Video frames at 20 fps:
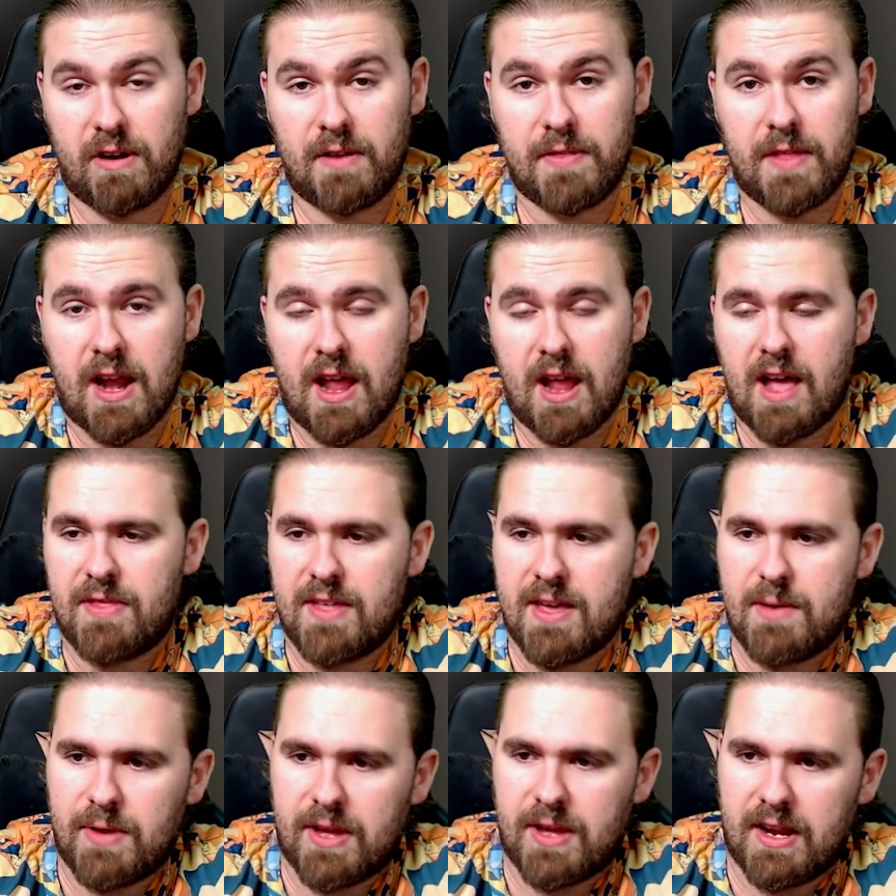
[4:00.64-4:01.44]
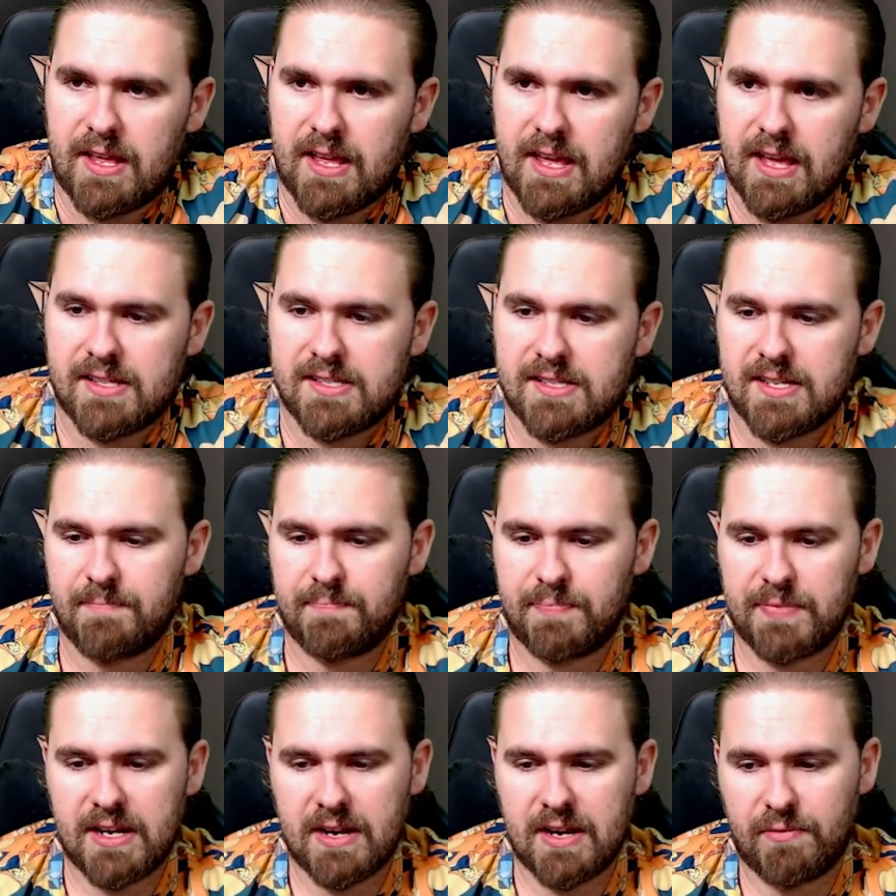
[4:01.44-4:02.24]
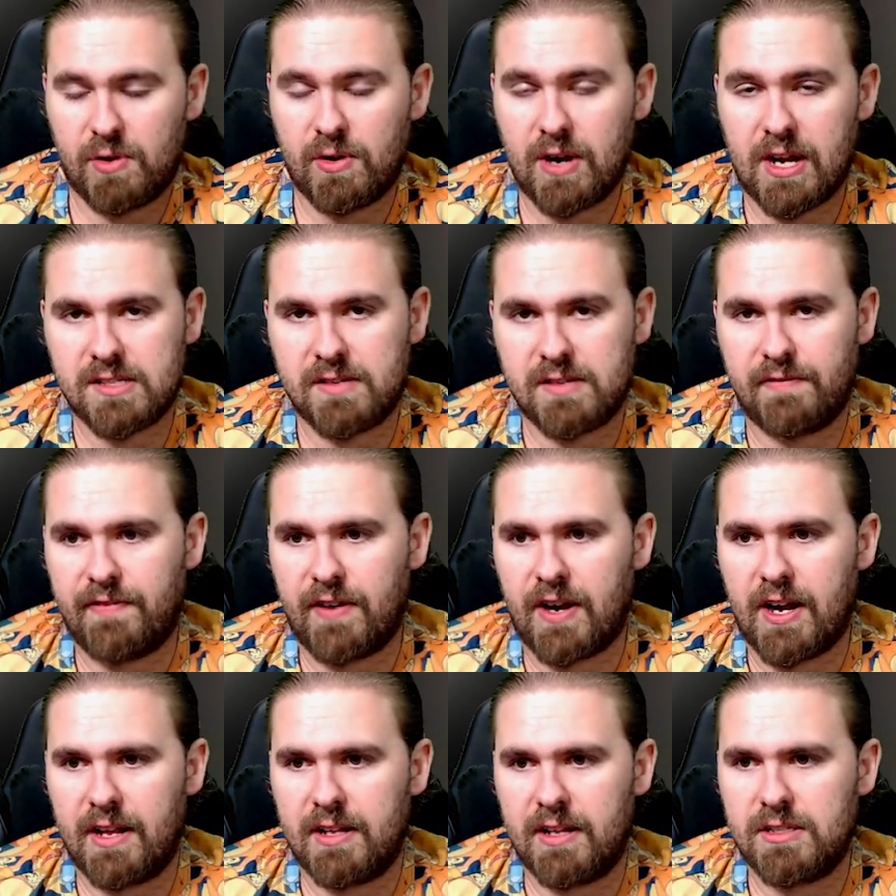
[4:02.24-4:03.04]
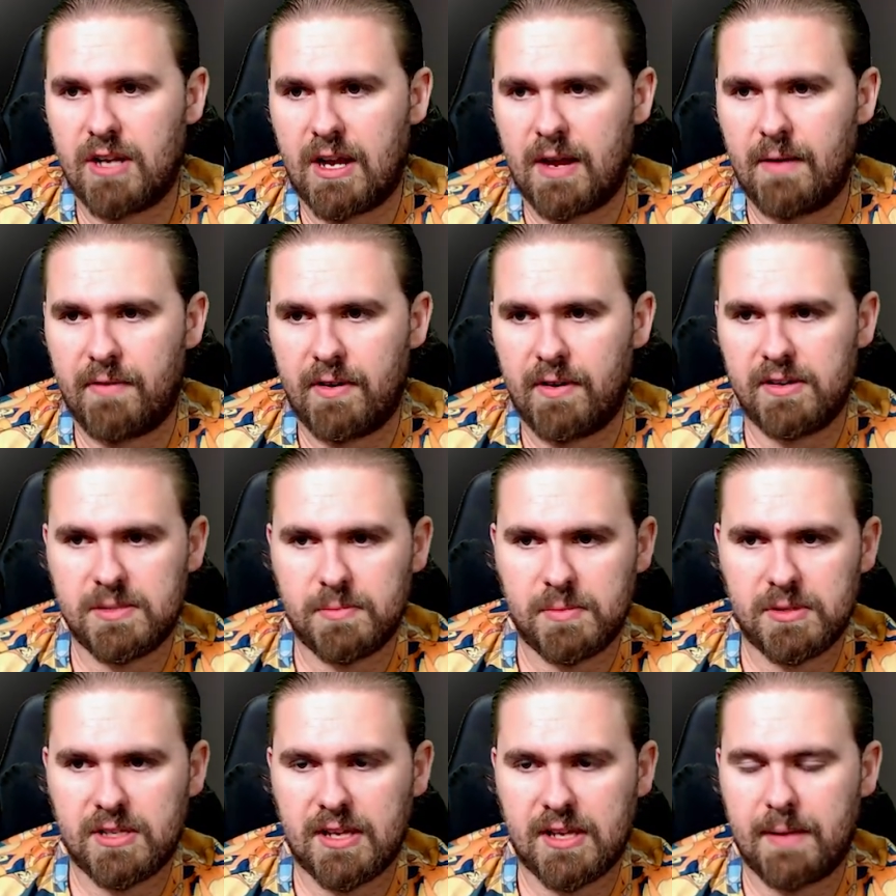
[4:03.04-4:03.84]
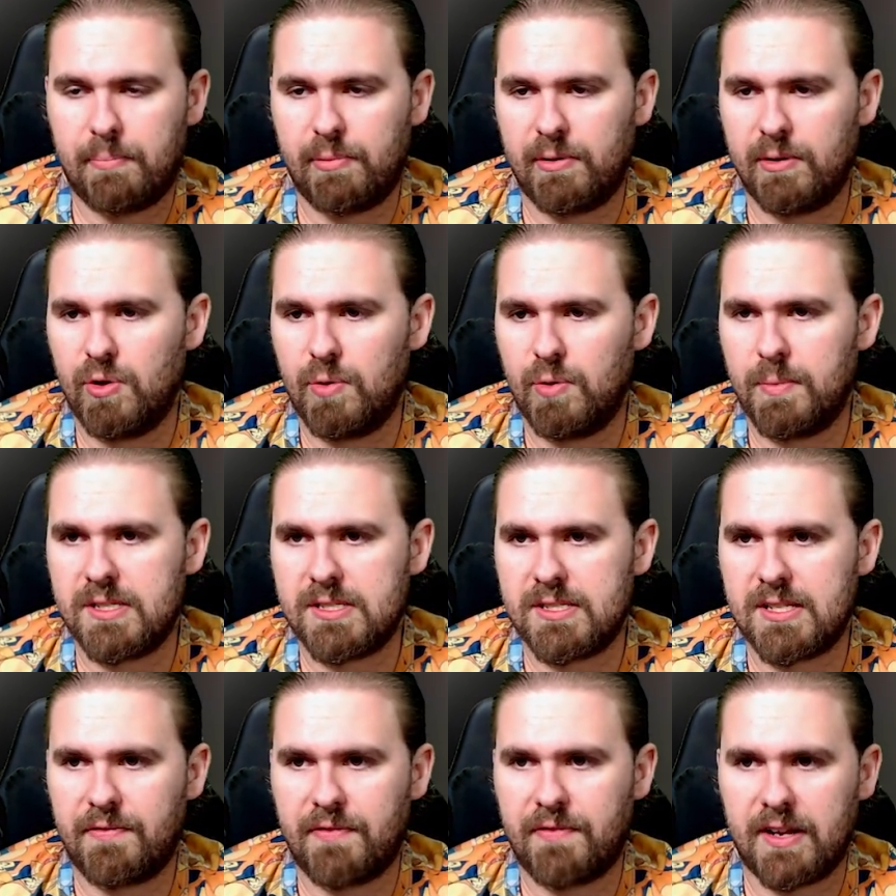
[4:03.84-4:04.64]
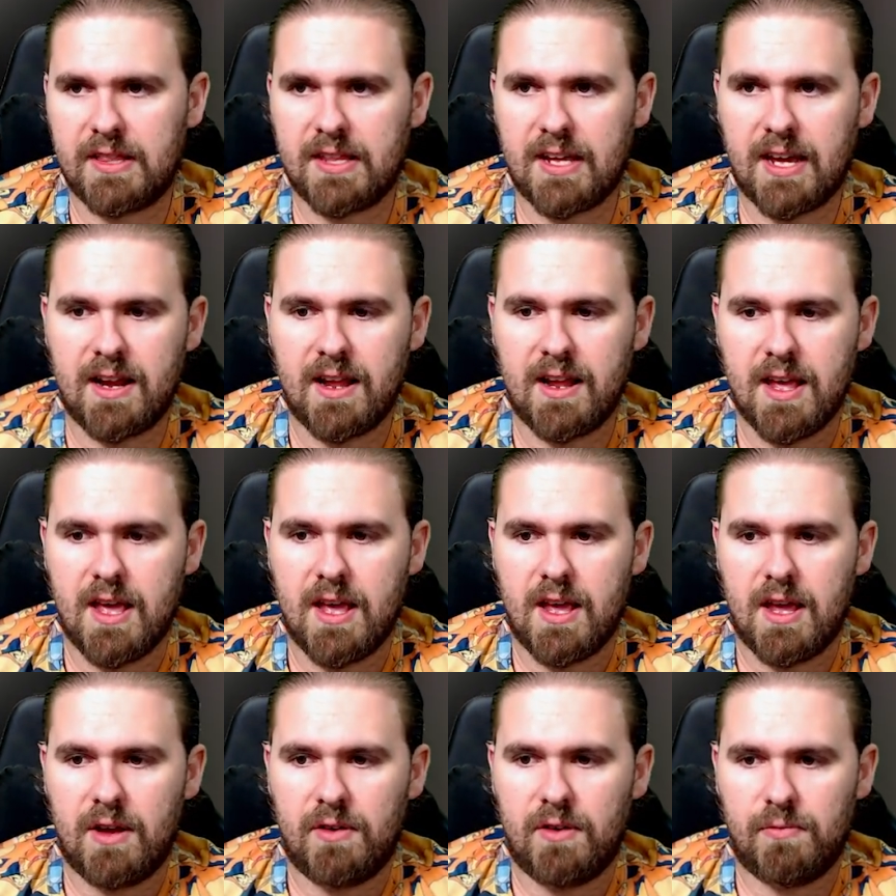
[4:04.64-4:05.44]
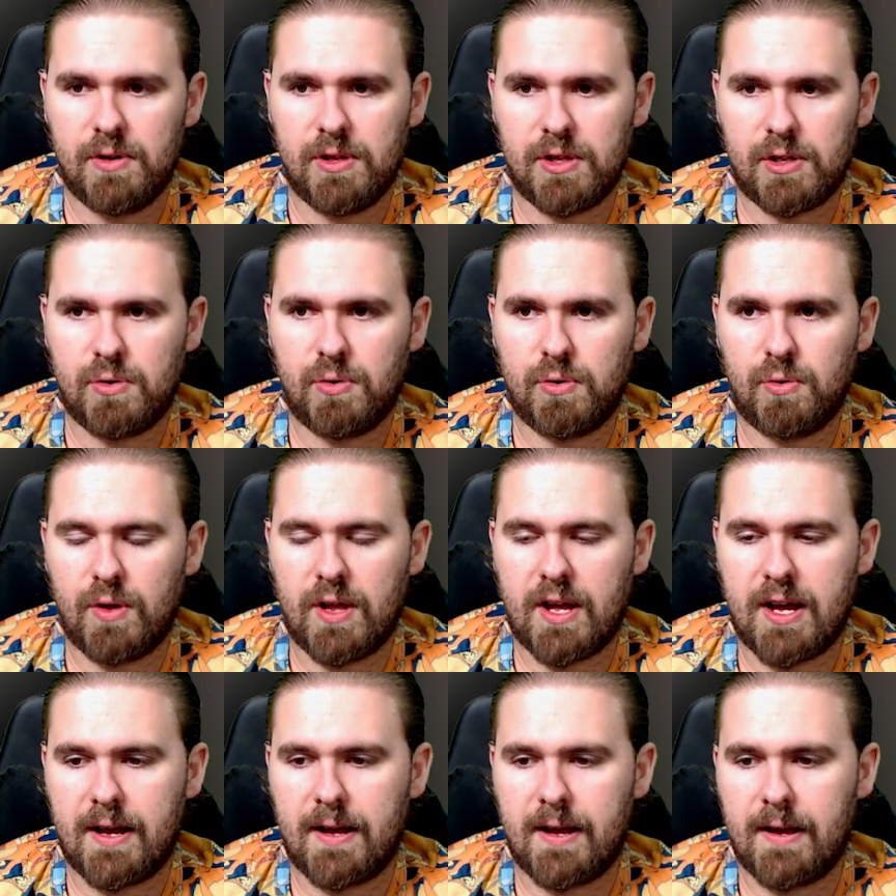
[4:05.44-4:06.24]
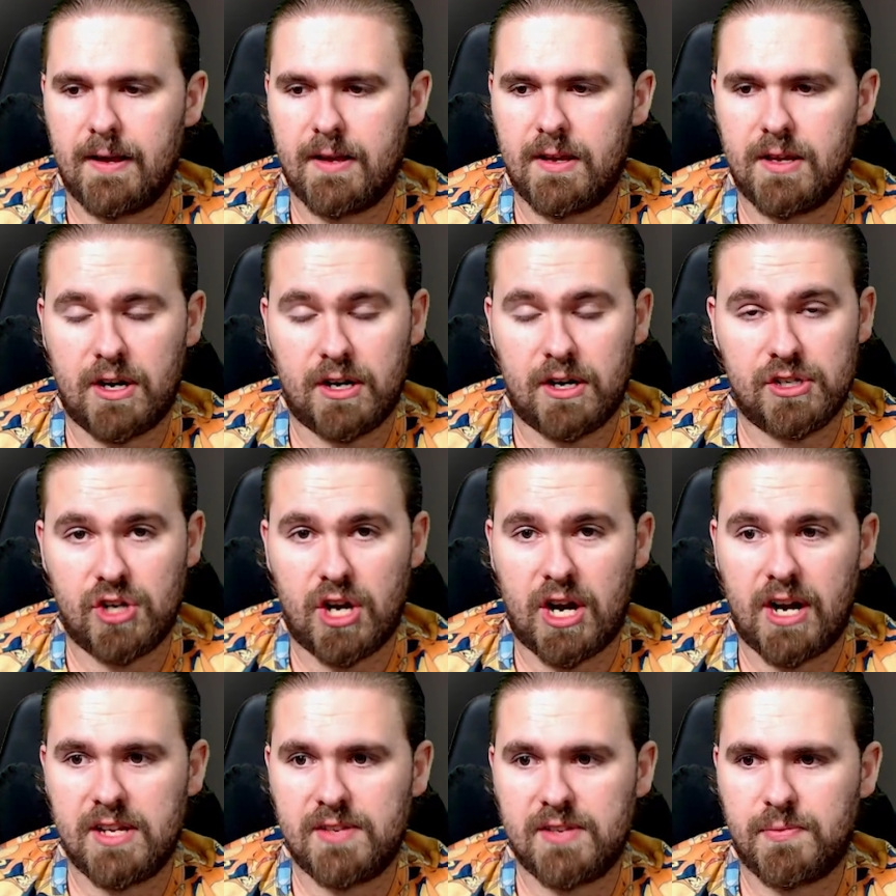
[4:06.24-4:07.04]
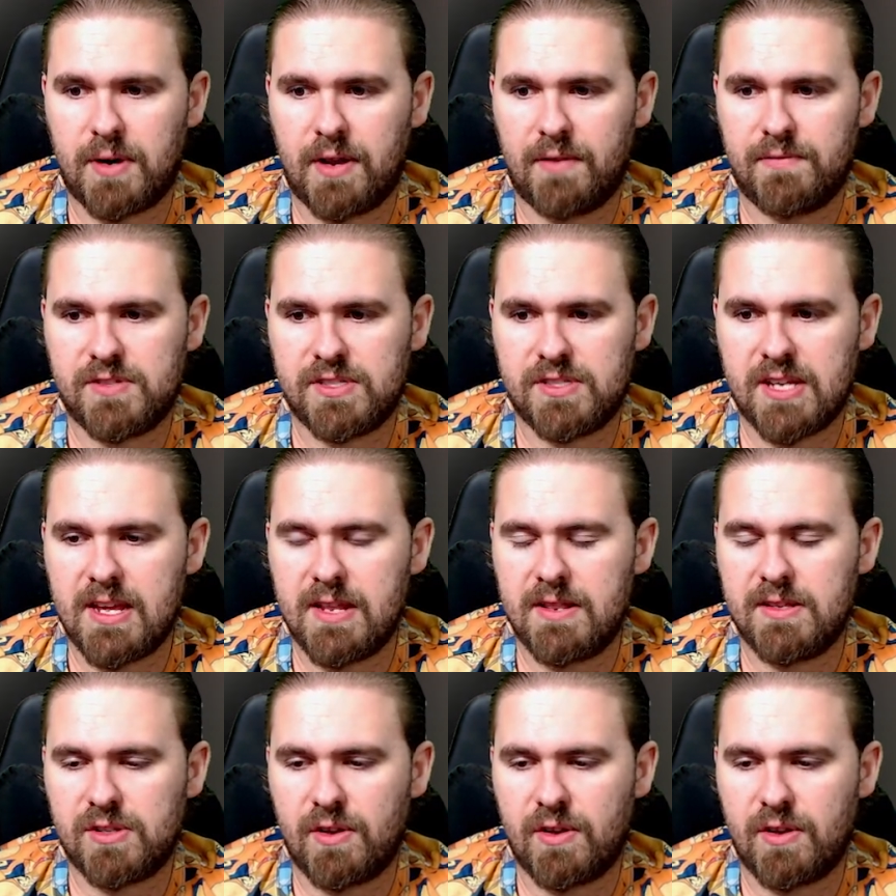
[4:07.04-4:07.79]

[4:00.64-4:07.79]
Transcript: that out there. We're going to get another Grass and Fighting type, very similar to like Breloom and stuff like that. Really cool, you know, shinies from what I've seen so